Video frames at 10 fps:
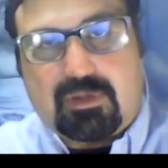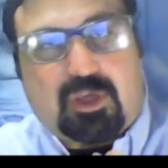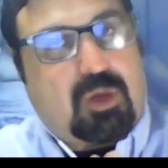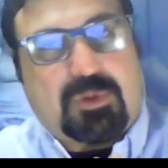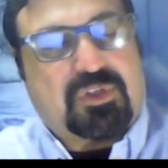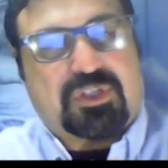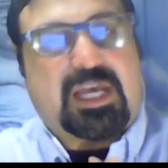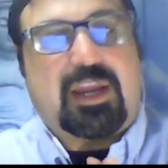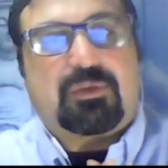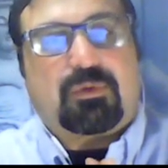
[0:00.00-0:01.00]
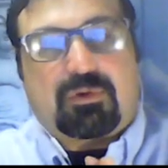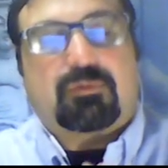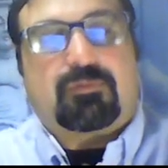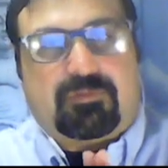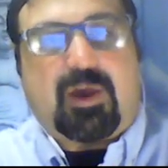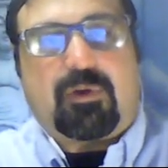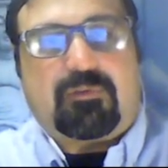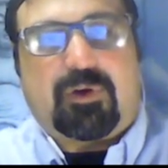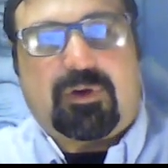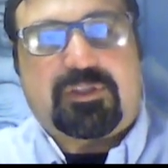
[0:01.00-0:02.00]
human societies were very,
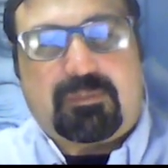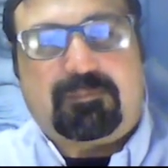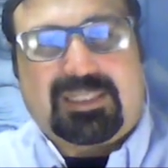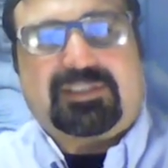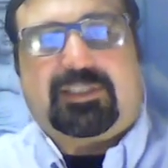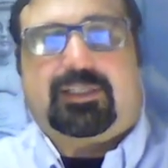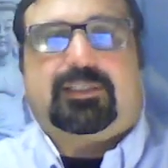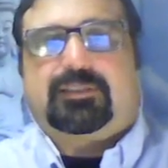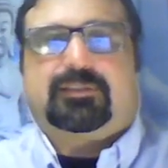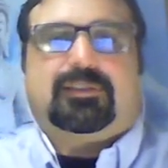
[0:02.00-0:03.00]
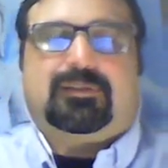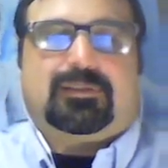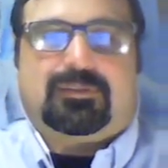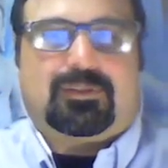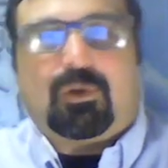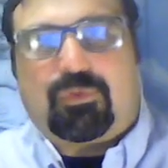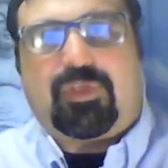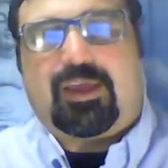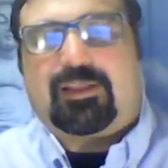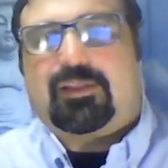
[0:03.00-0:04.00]
very simplistic. And don't
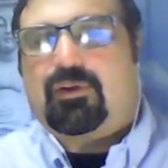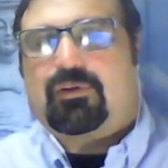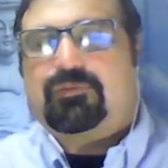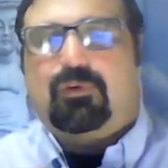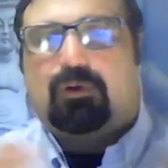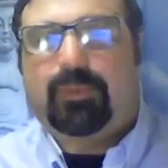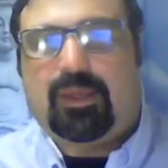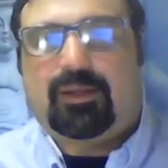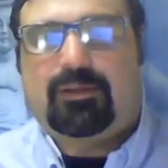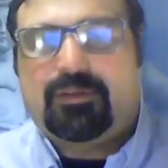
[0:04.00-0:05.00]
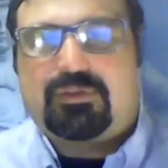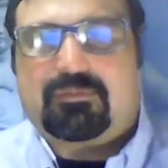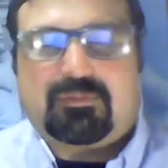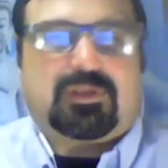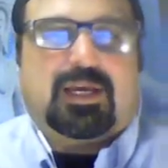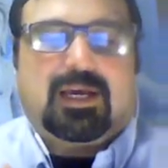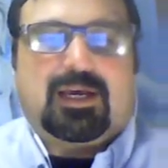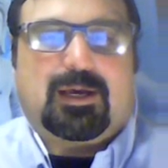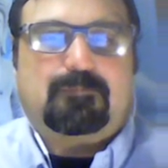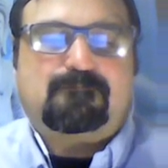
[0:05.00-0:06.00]
think that they're forming
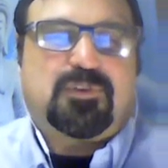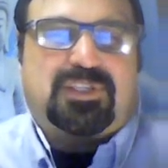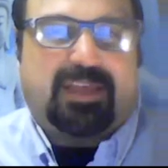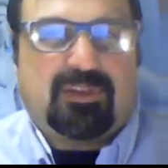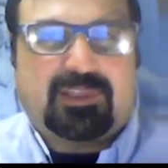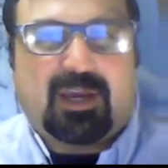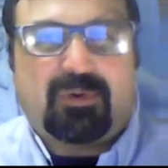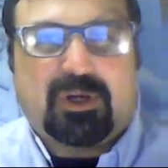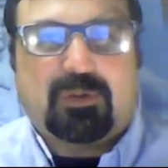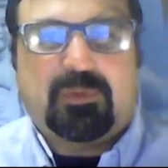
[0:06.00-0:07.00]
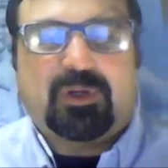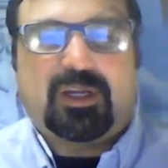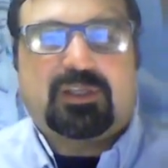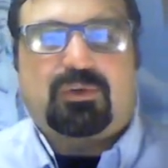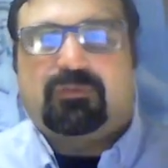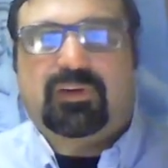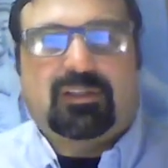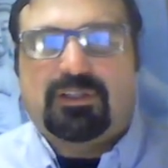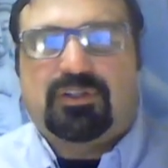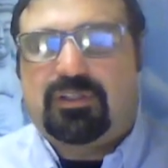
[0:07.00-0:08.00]
sedentary communities or
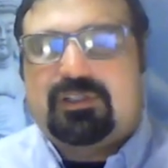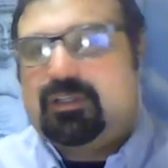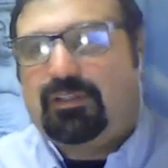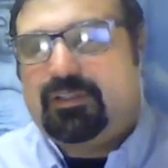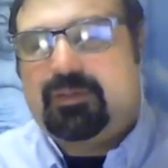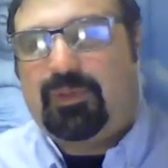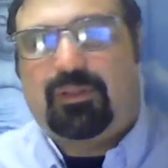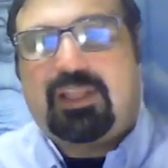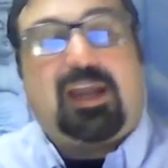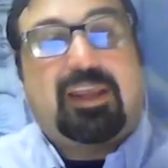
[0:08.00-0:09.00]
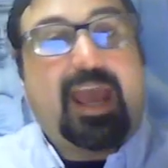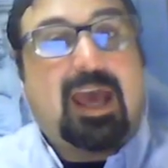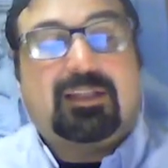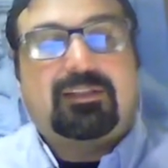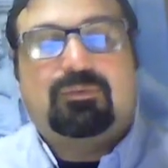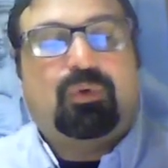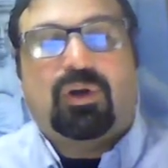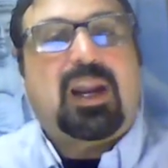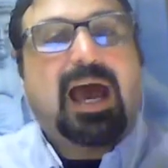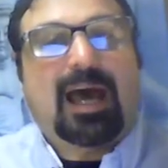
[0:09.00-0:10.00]
villages. I mean, not yet. We're
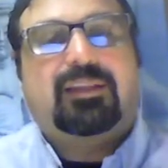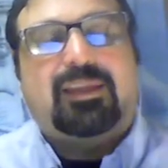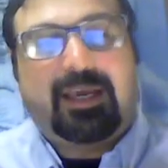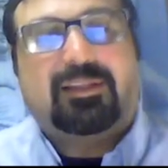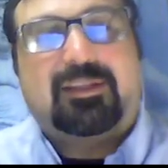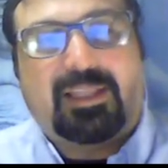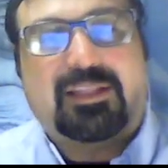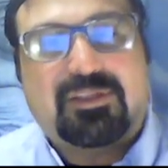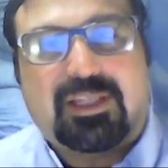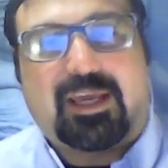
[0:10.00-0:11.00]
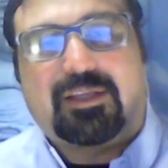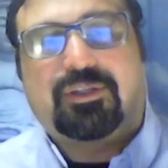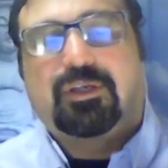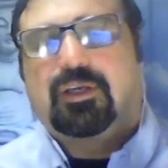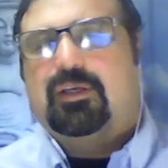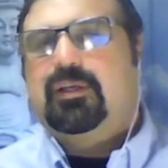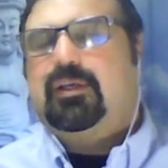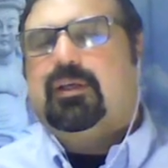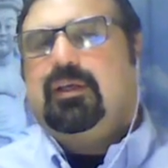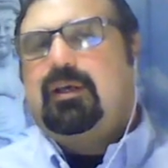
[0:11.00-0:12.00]
not yet in that stage.
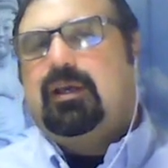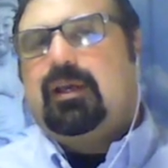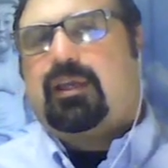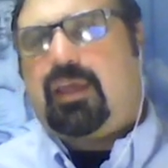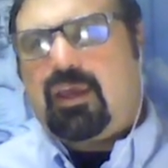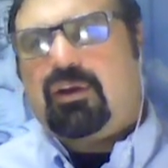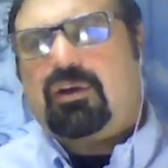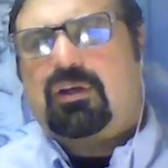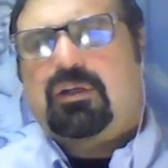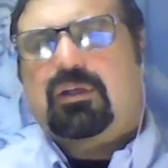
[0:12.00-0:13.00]
Here,